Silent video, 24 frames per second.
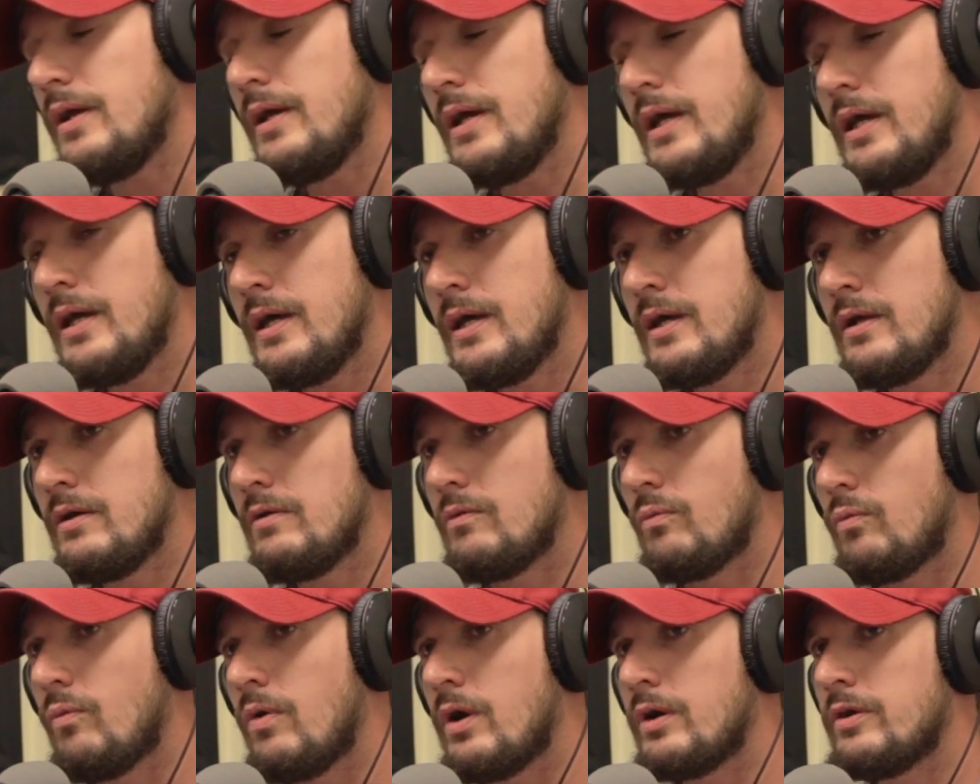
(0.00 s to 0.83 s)

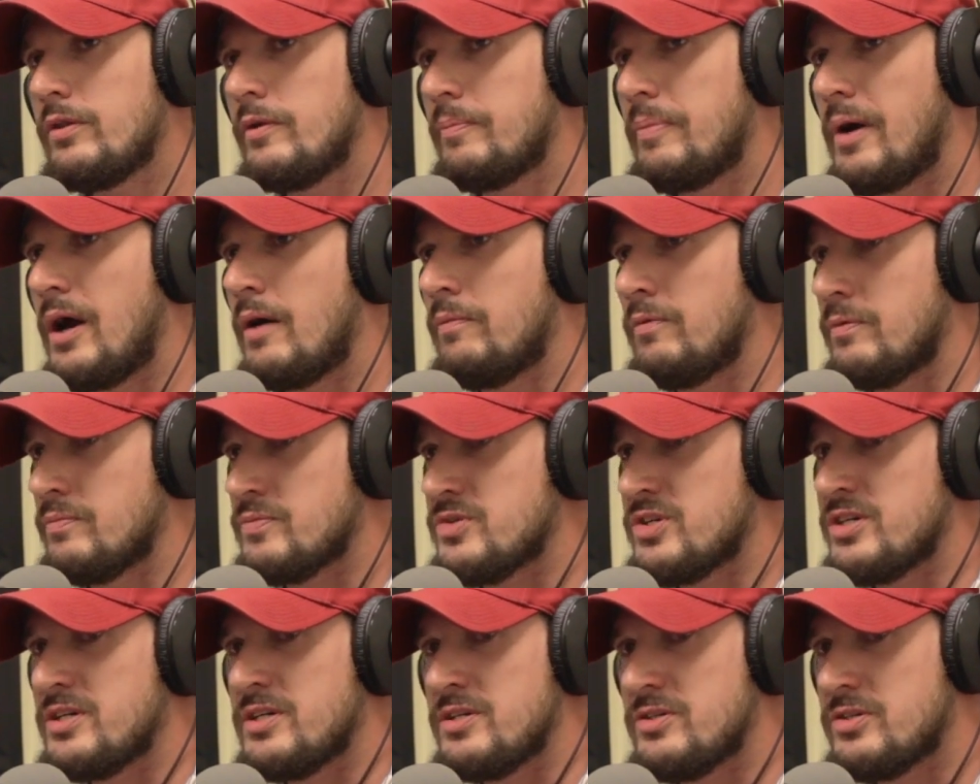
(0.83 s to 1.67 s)
And one of the
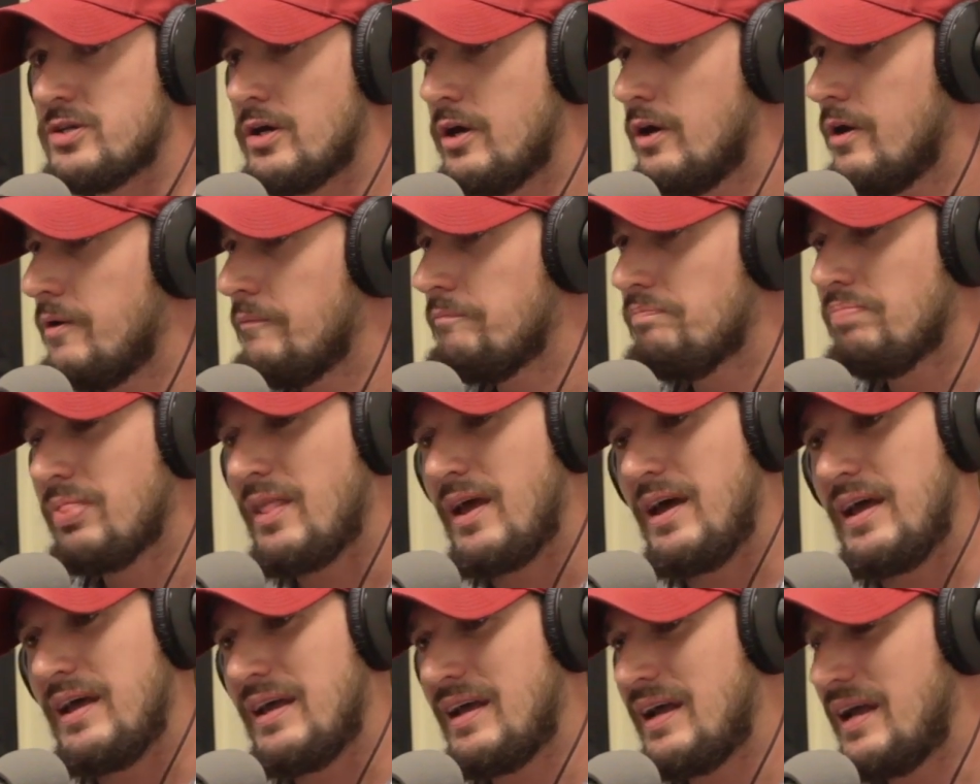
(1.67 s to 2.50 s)
problems is
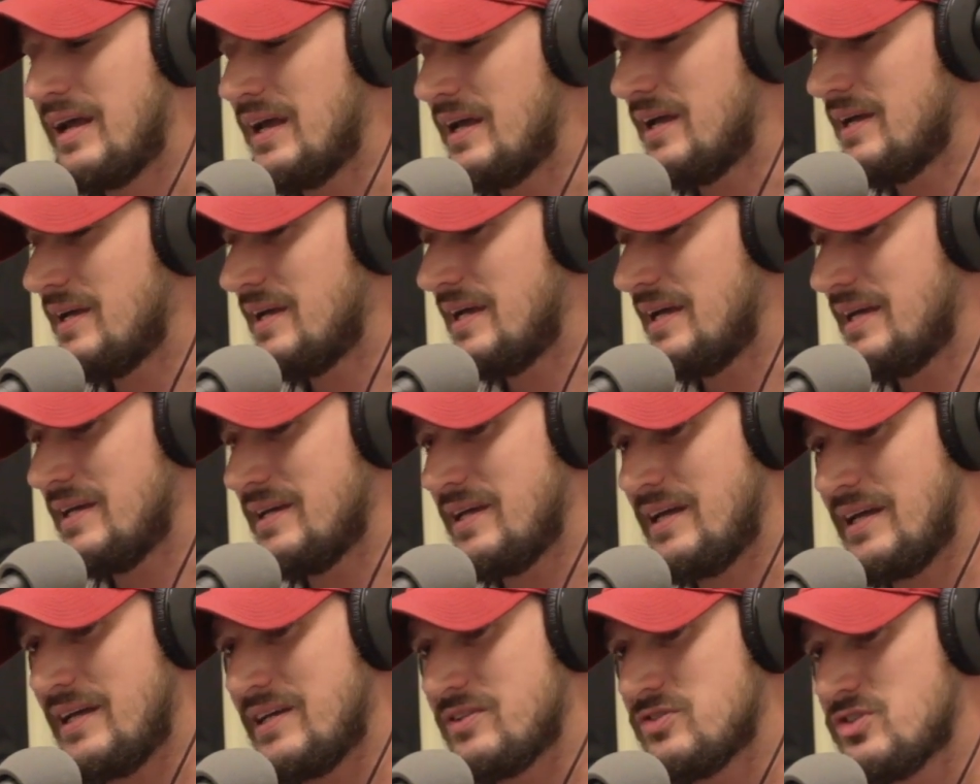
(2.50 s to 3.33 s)

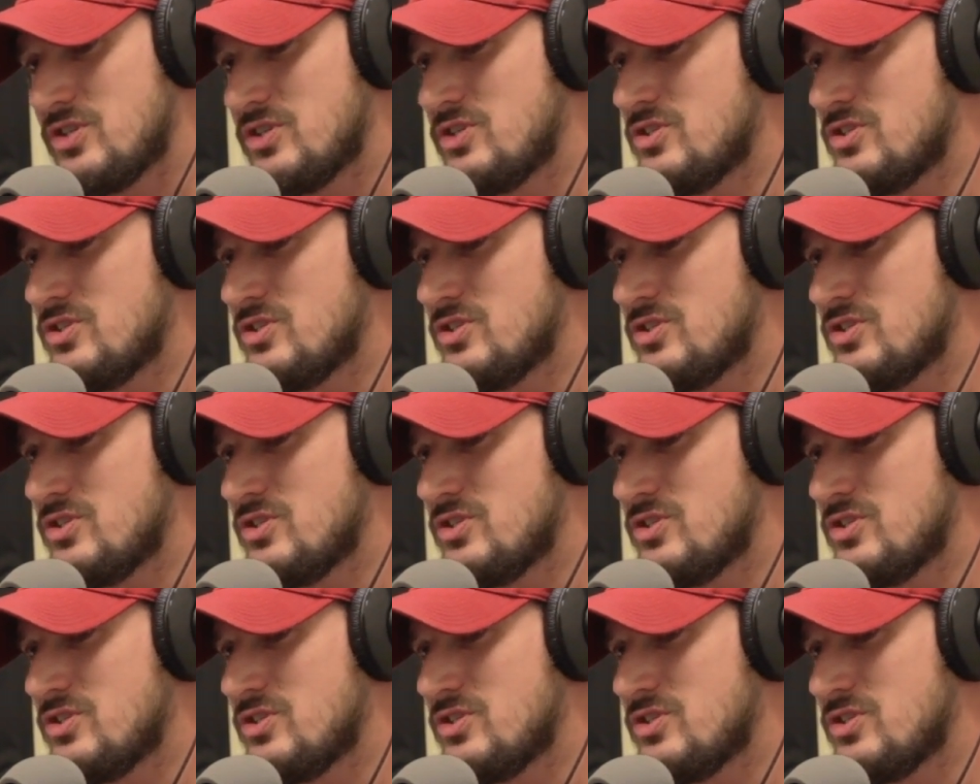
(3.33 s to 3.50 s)
it's